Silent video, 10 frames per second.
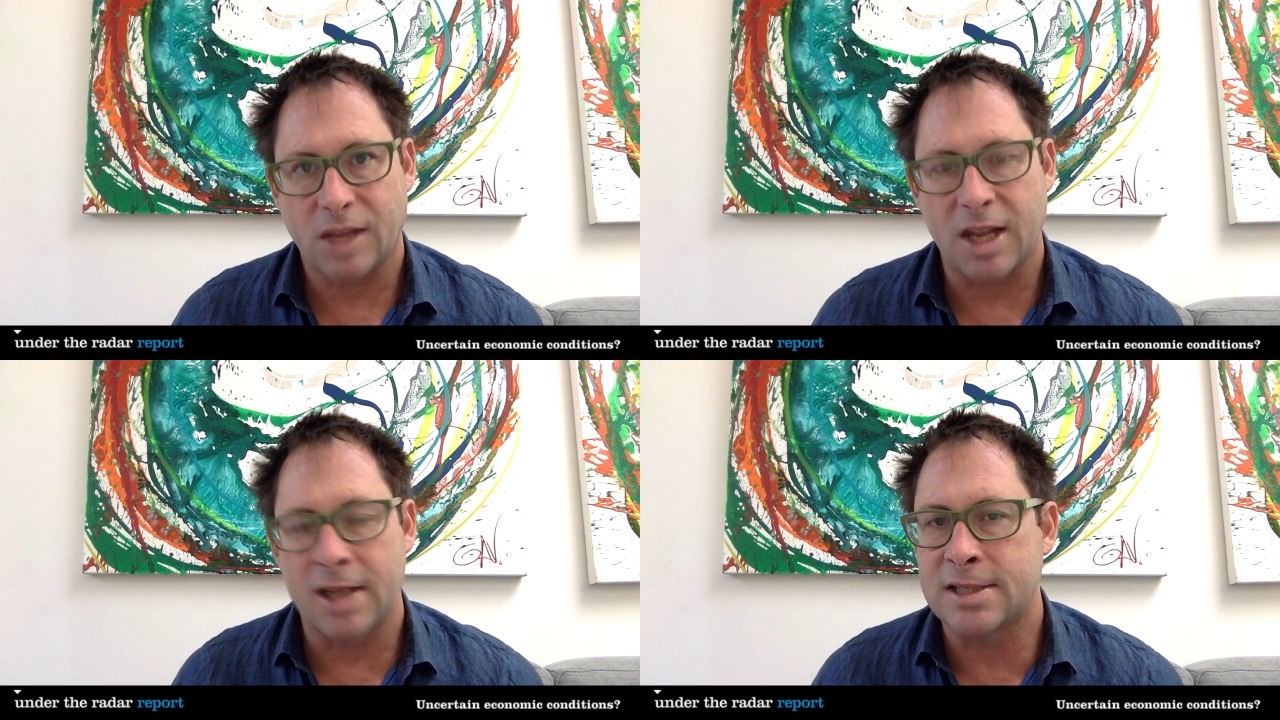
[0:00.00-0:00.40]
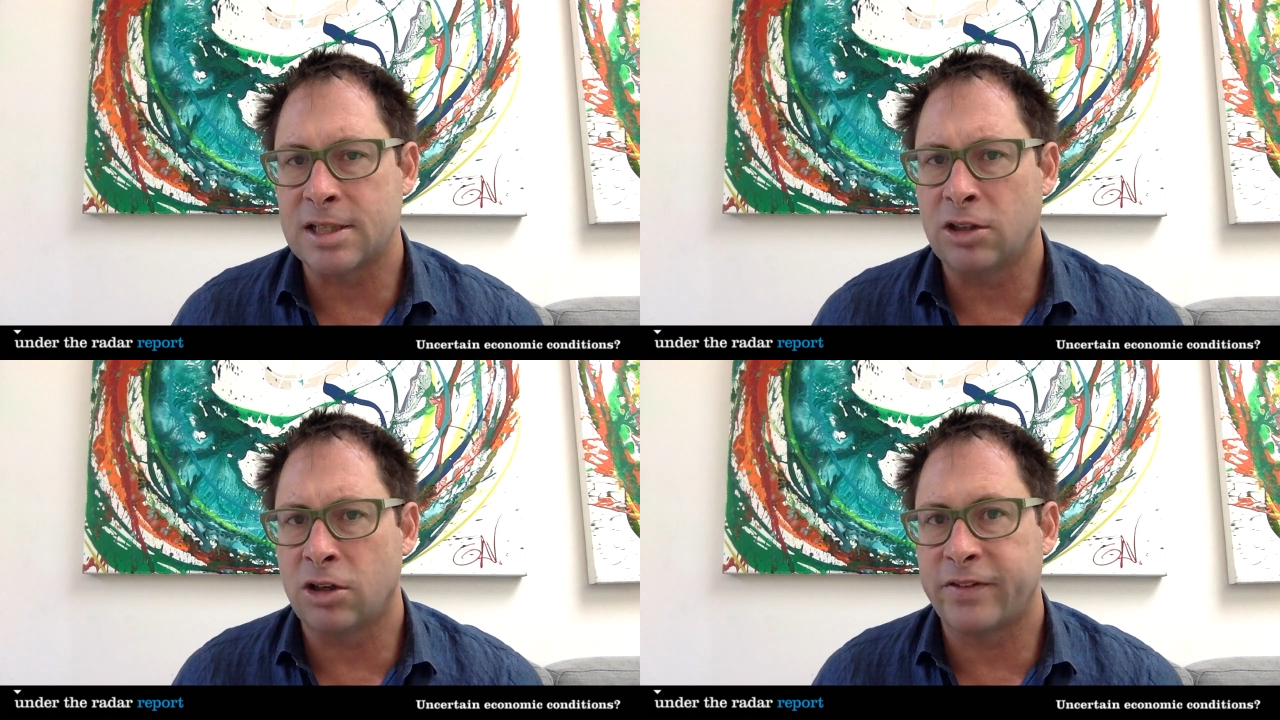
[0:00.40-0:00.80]
There's a
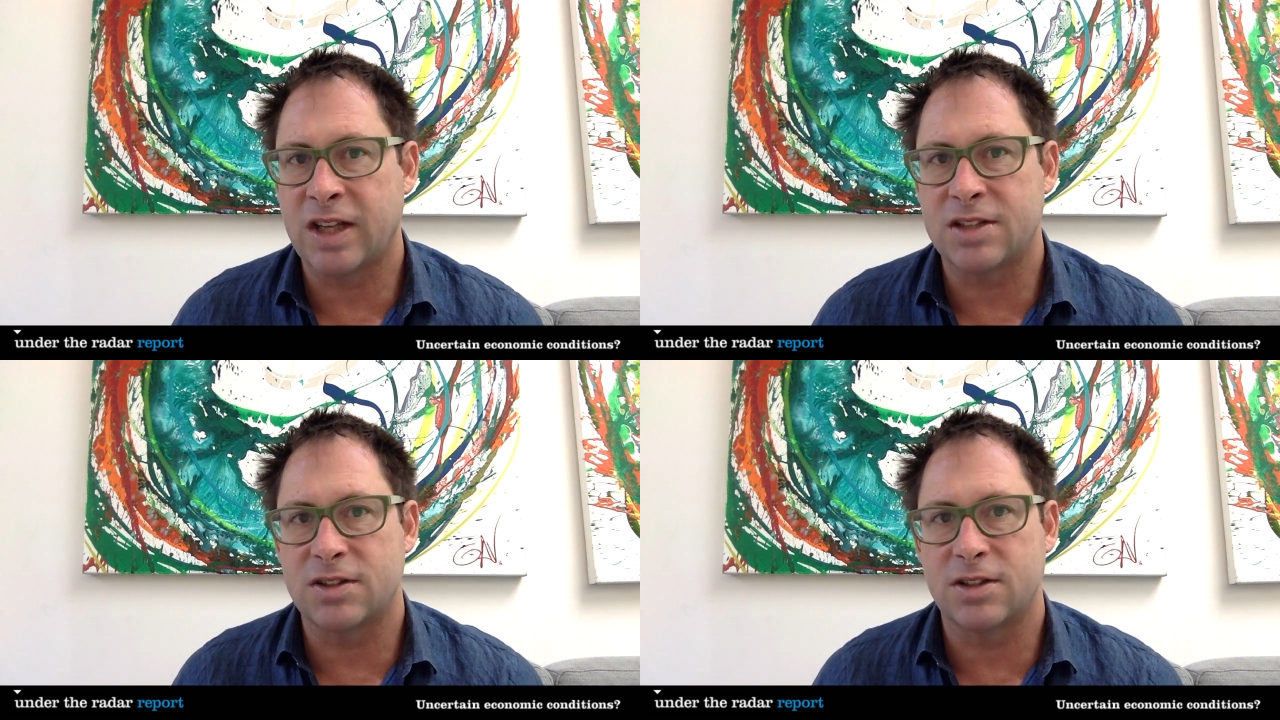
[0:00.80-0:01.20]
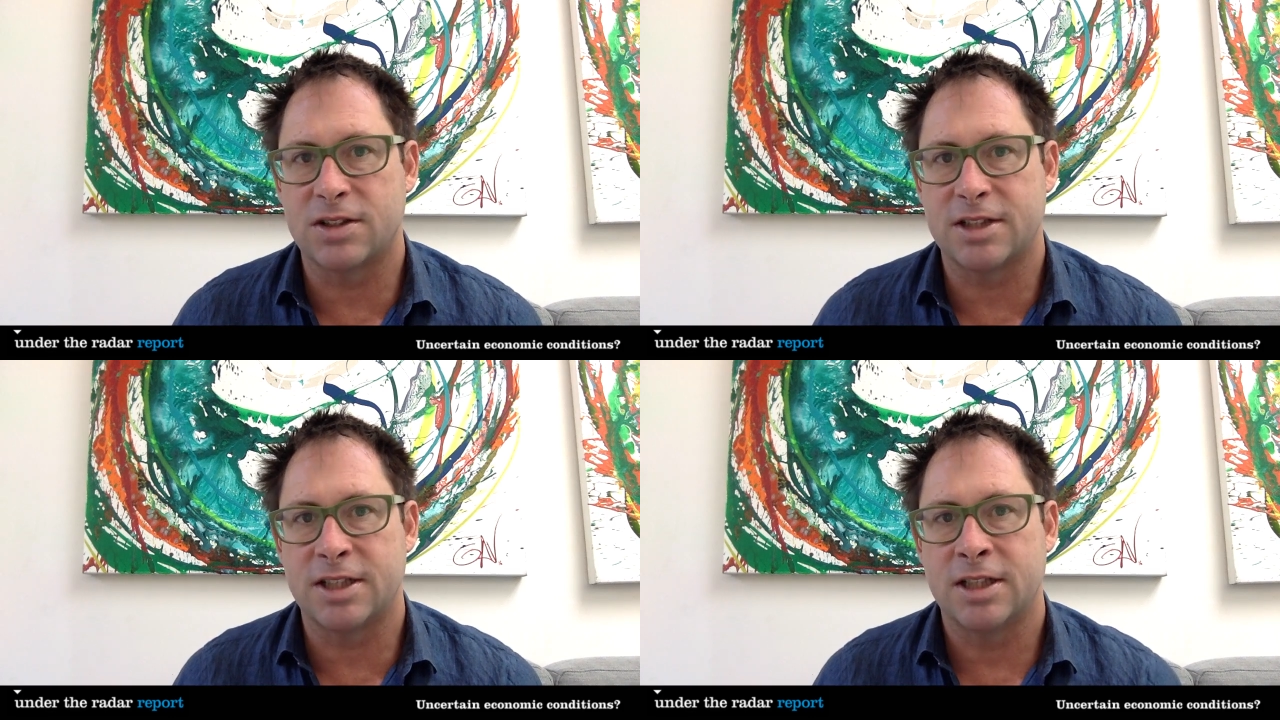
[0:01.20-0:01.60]
lot of
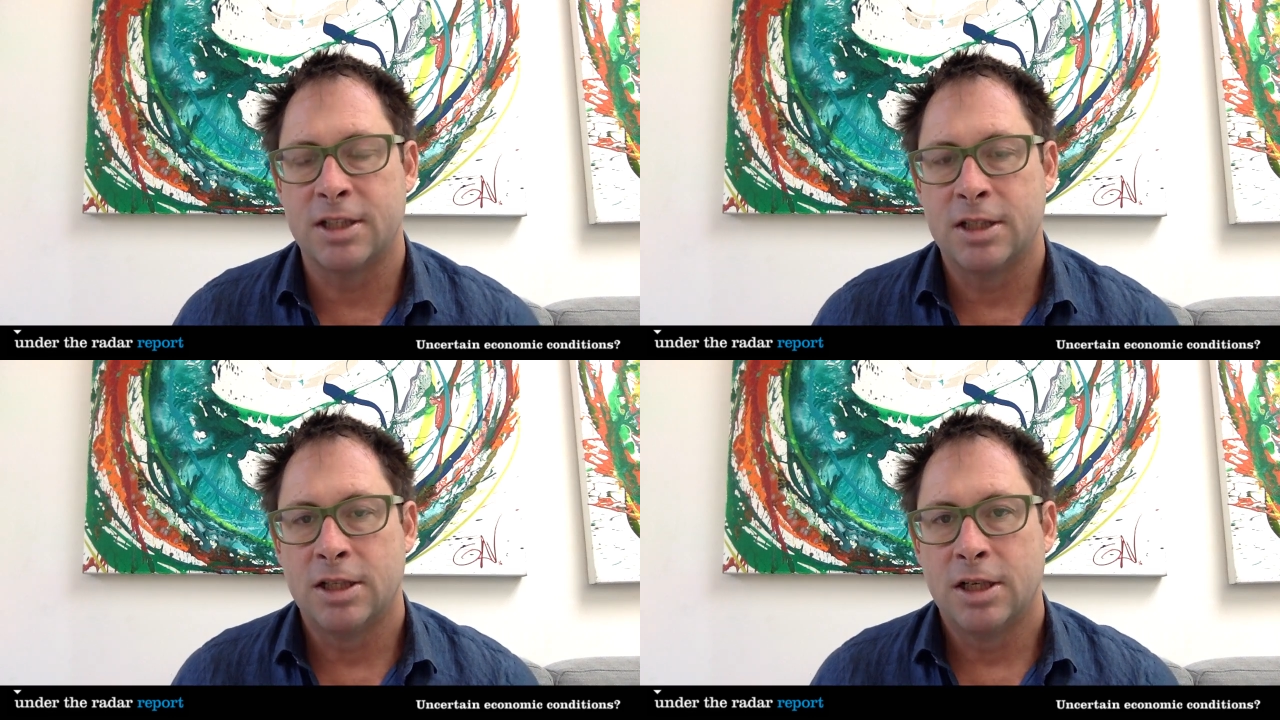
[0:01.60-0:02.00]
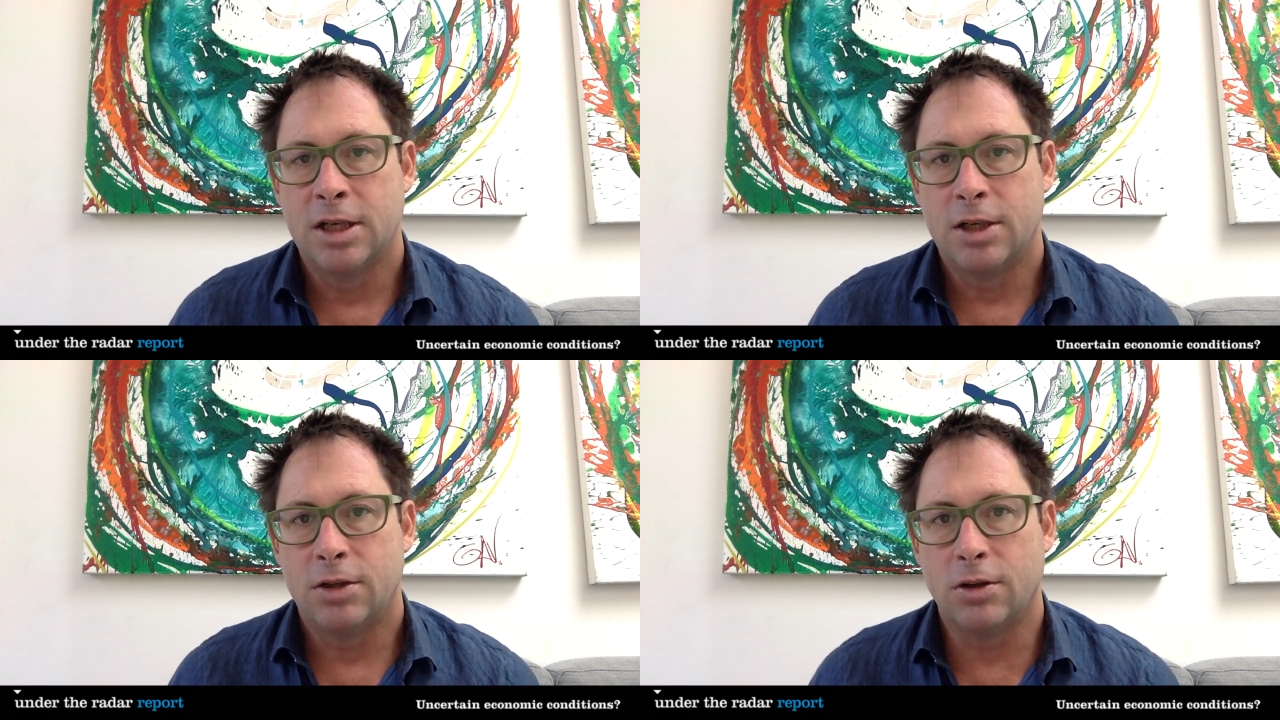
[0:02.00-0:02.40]
uncertainty,
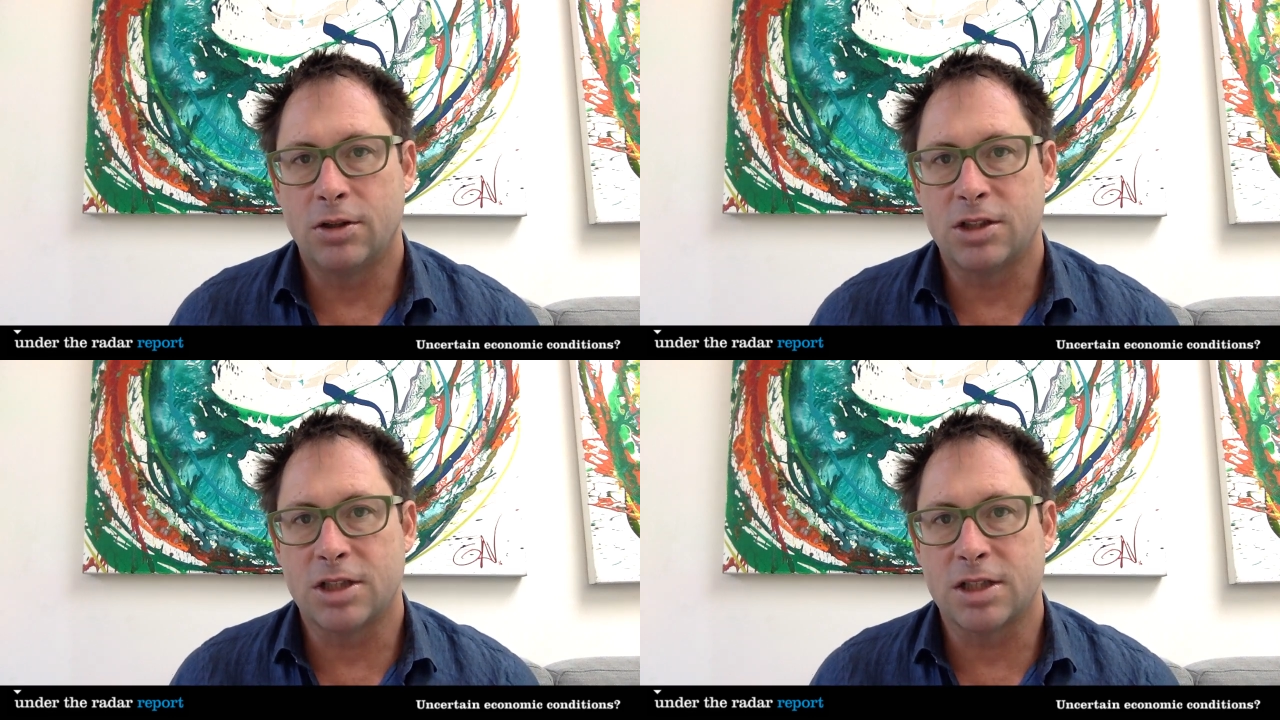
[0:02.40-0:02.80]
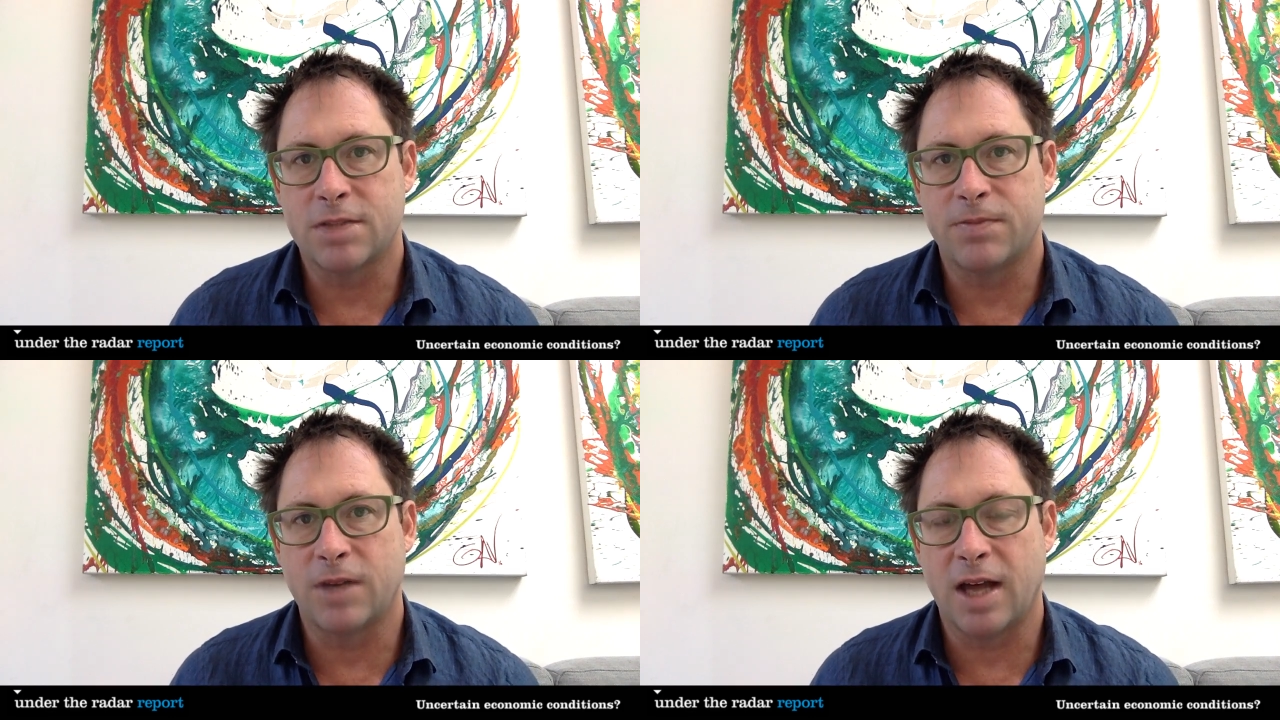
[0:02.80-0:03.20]
not just
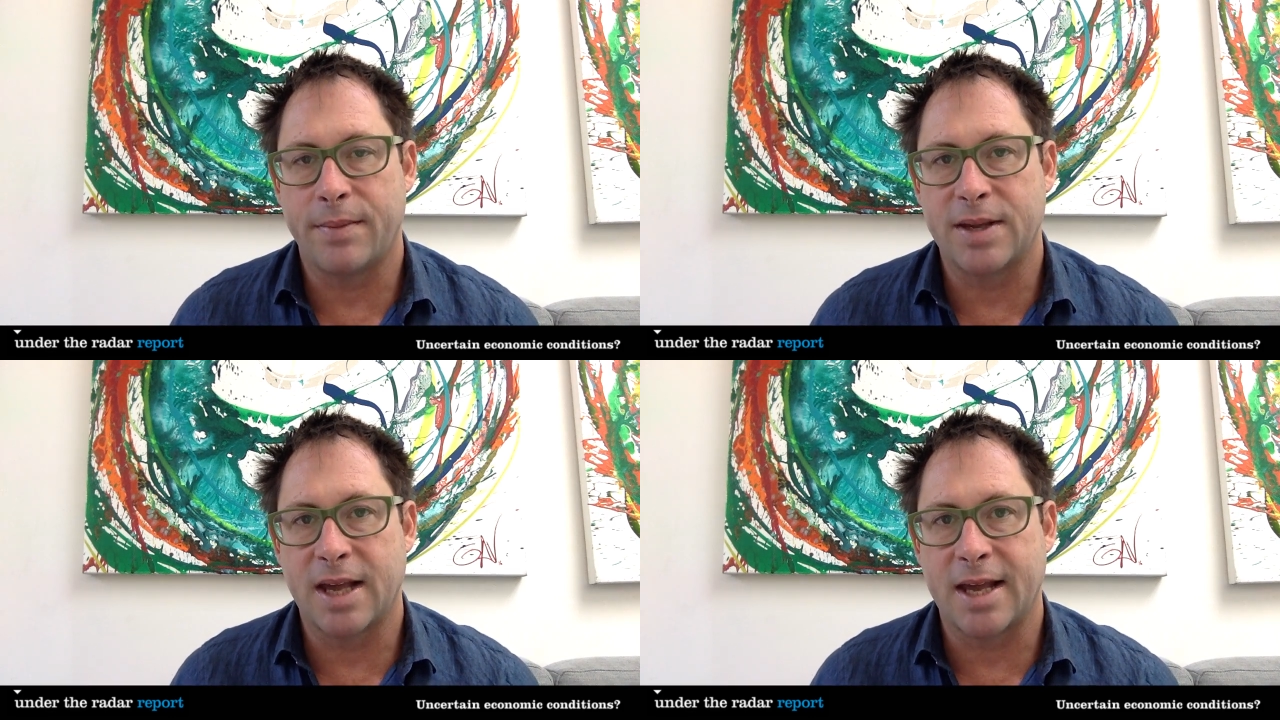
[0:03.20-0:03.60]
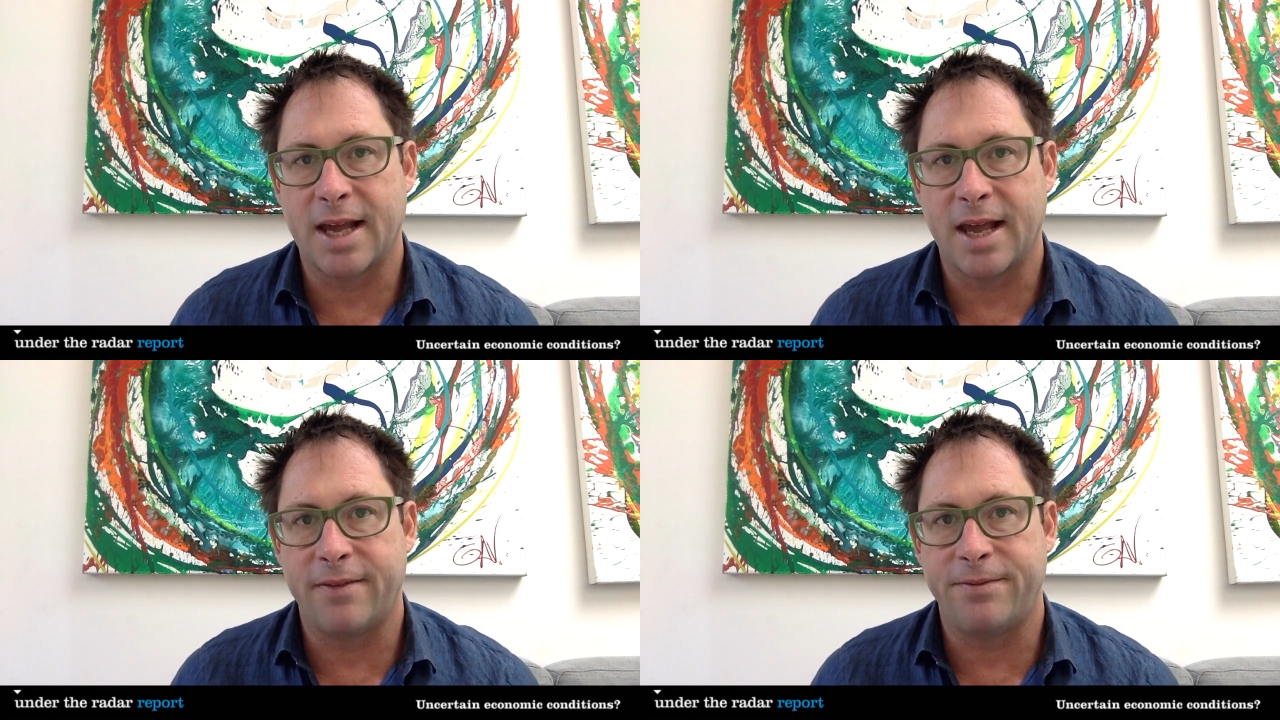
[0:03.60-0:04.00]
for RBA head